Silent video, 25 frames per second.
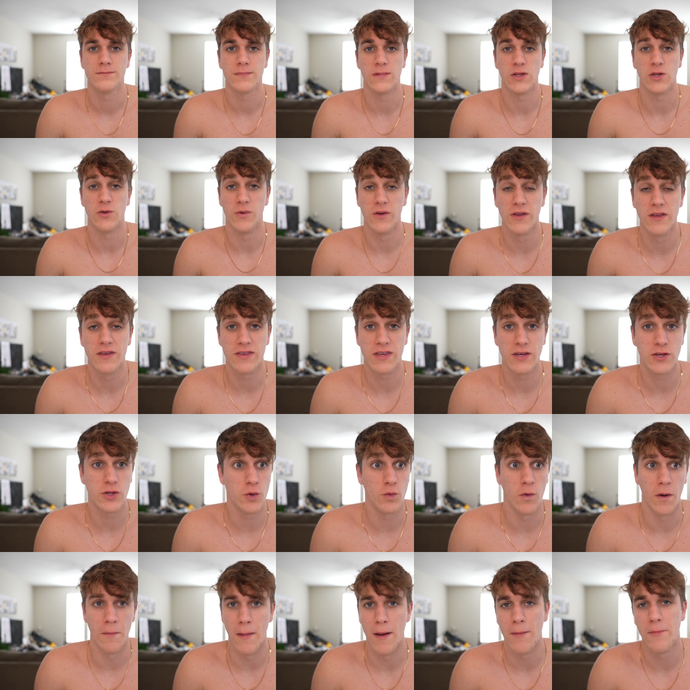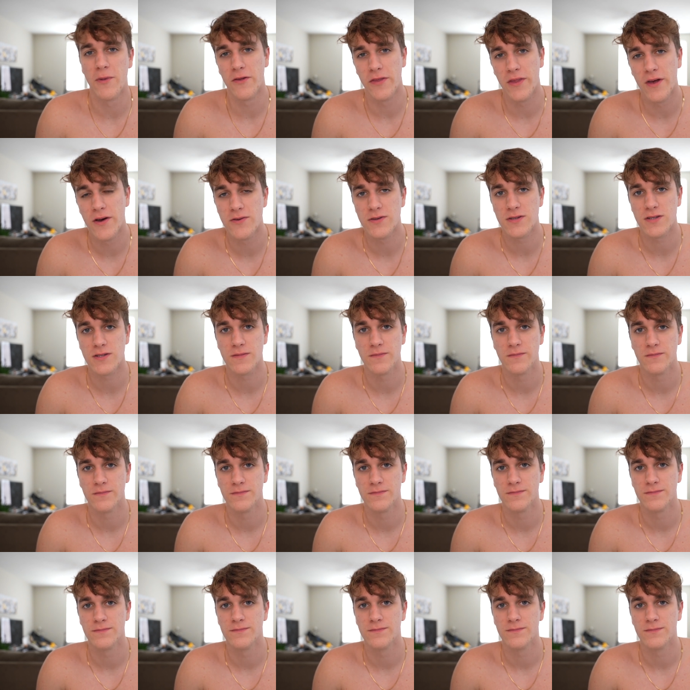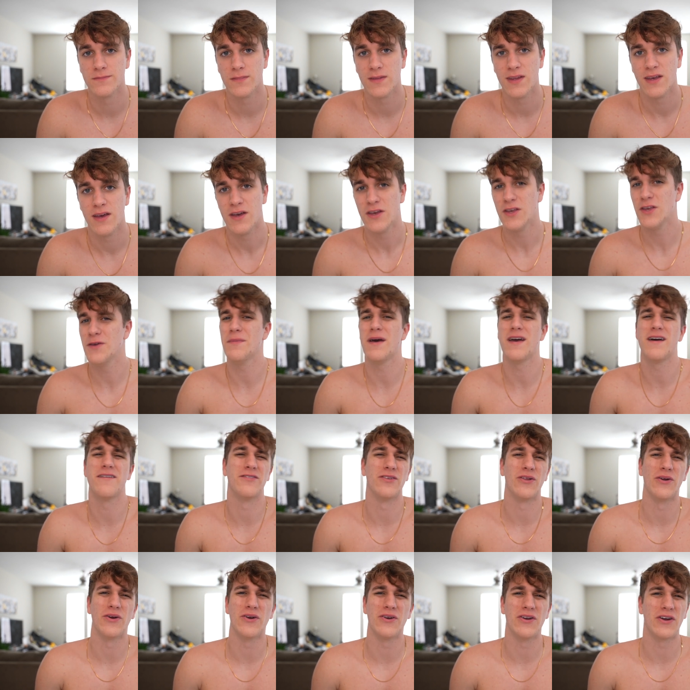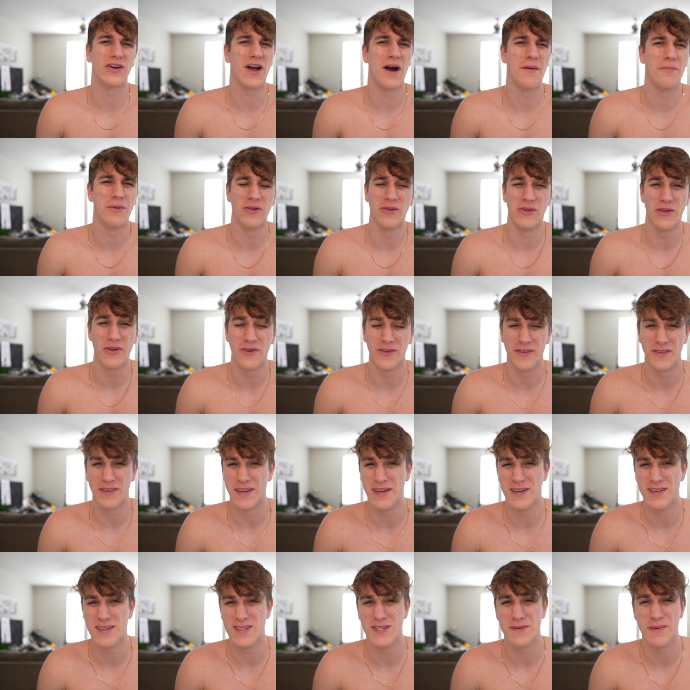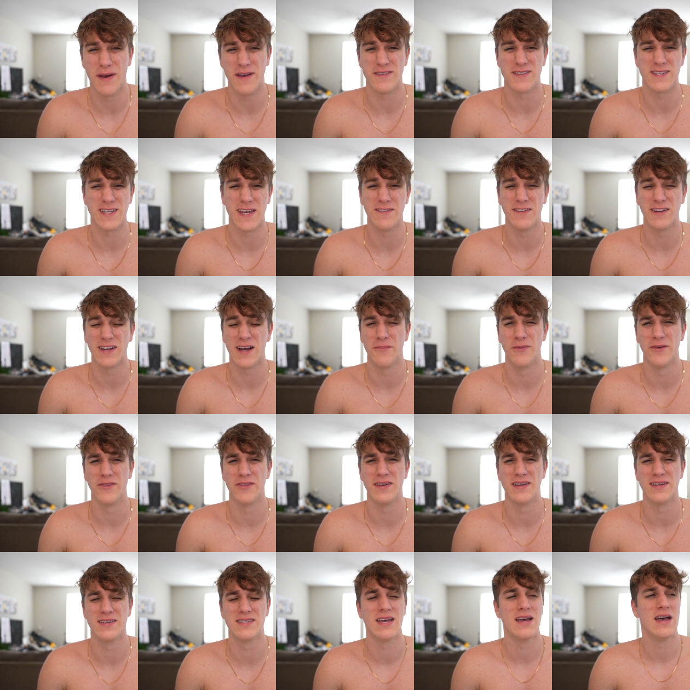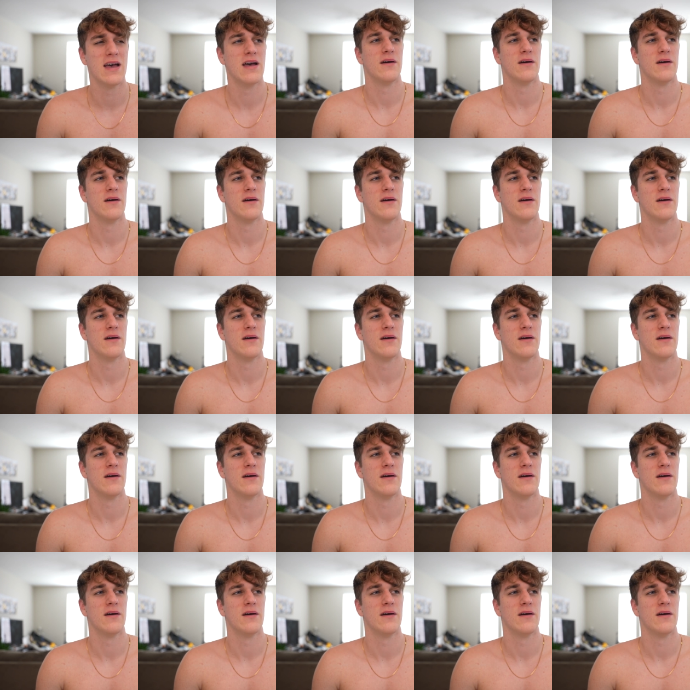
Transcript: You really think you remembered those? You may have learned a couple little things. You may have saved a couple things.